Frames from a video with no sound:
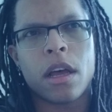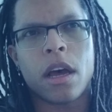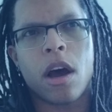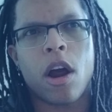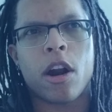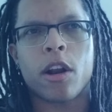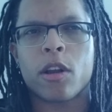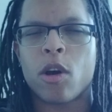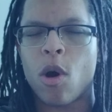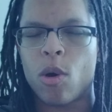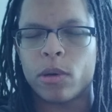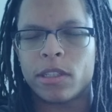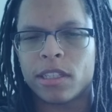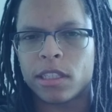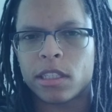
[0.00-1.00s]
our
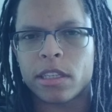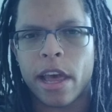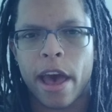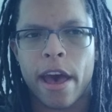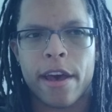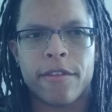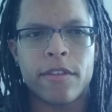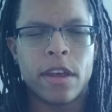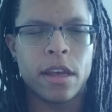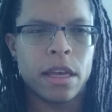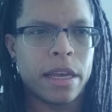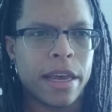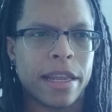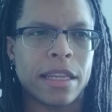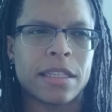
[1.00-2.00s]
coaching staff
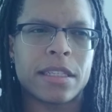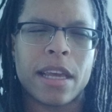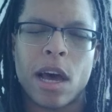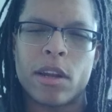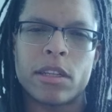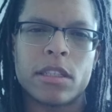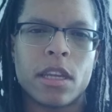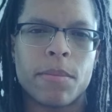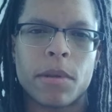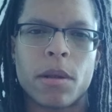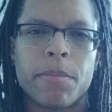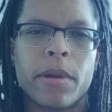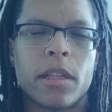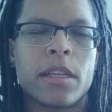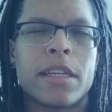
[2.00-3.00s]
and the scouting team an
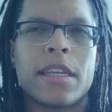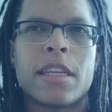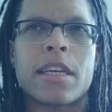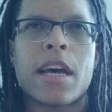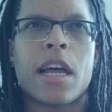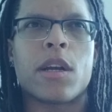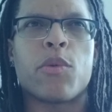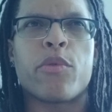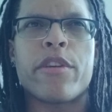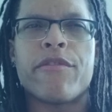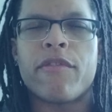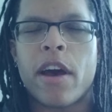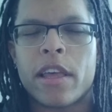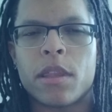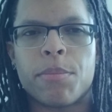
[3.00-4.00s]
ability to kind of
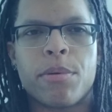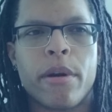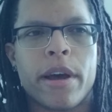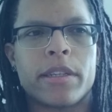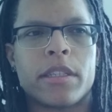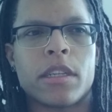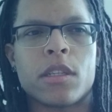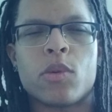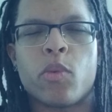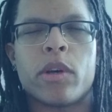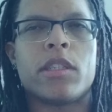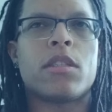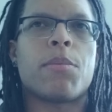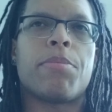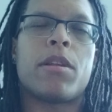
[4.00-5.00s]
refine the process.
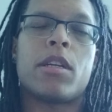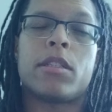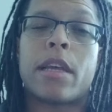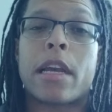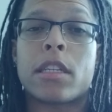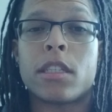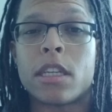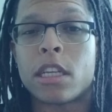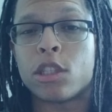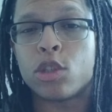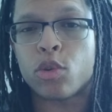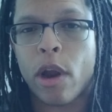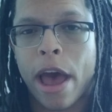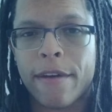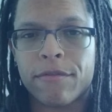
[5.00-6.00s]
Once the players actually get
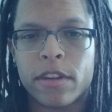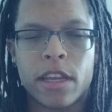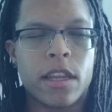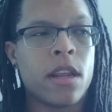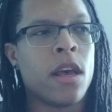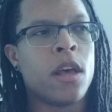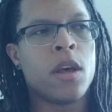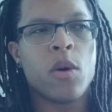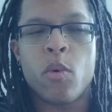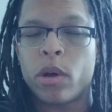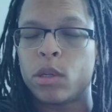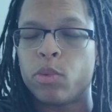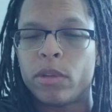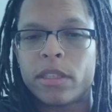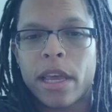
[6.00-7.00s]
drafted,
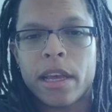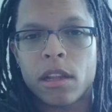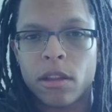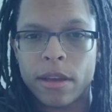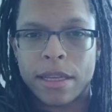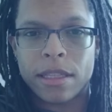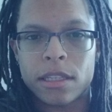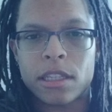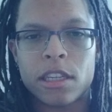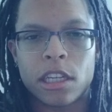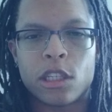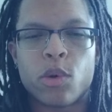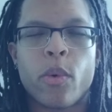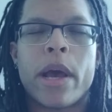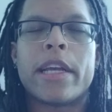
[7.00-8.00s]
once we take a look
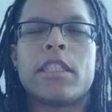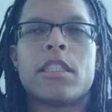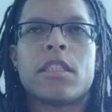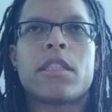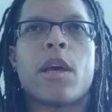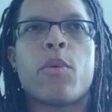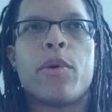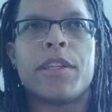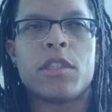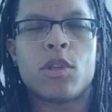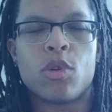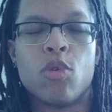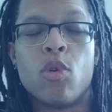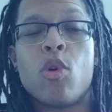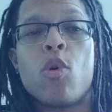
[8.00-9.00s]
situations they went
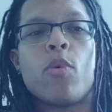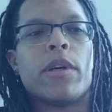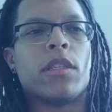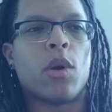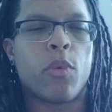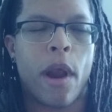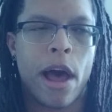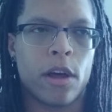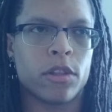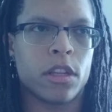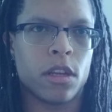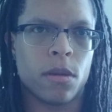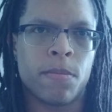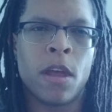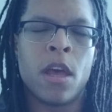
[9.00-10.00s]
to, who was around
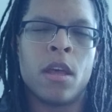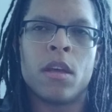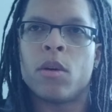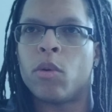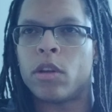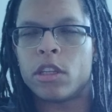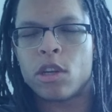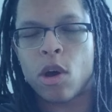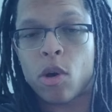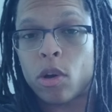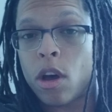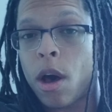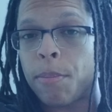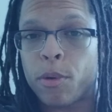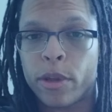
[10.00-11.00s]
them, you know, a
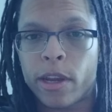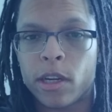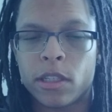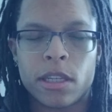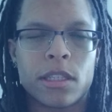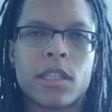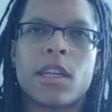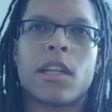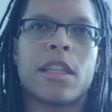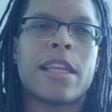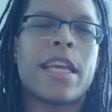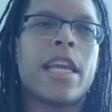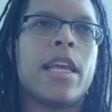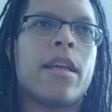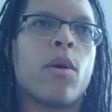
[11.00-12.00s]
couple years into the
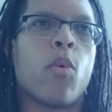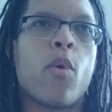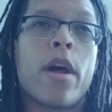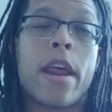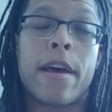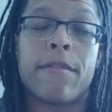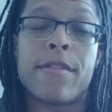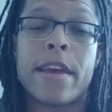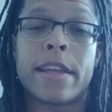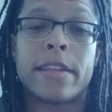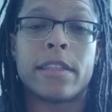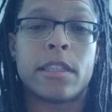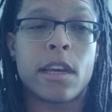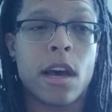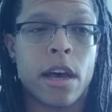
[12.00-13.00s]
league, what have they
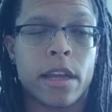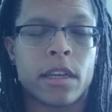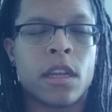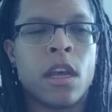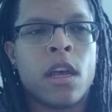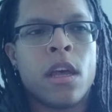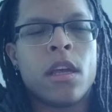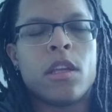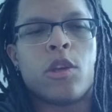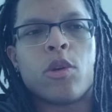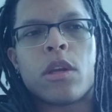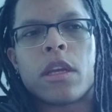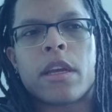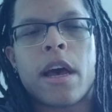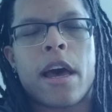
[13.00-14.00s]
done, you
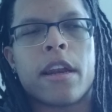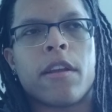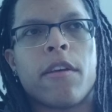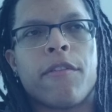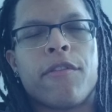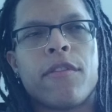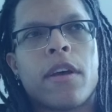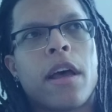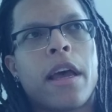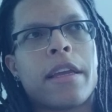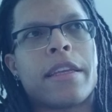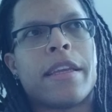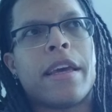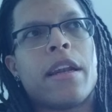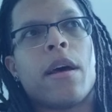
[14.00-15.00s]
can kind of
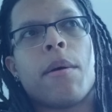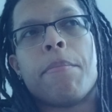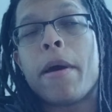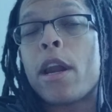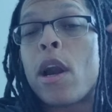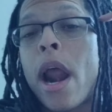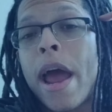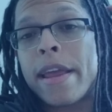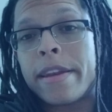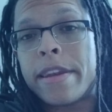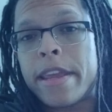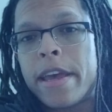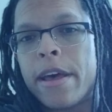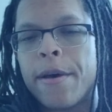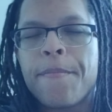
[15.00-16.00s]
get a better
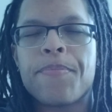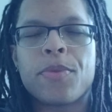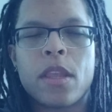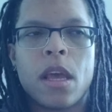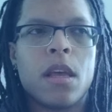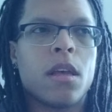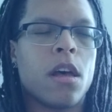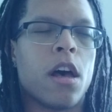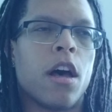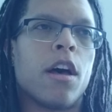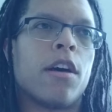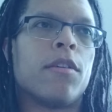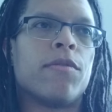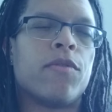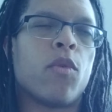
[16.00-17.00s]
idea
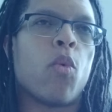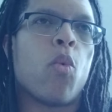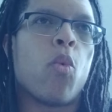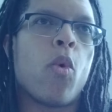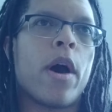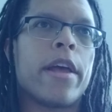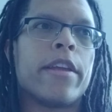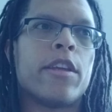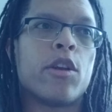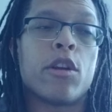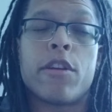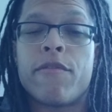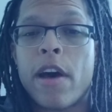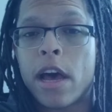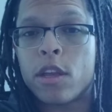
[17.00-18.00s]
of what
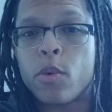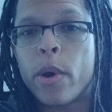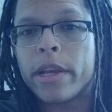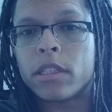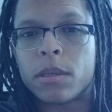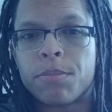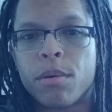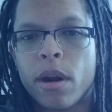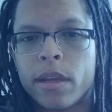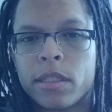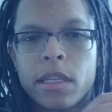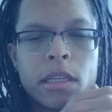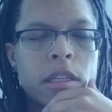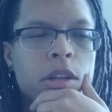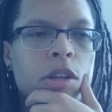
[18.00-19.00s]
your evaluation
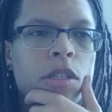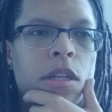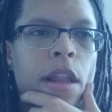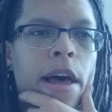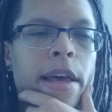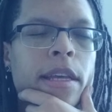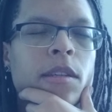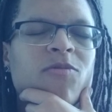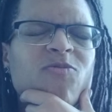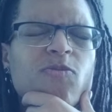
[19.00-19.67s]
process looks like,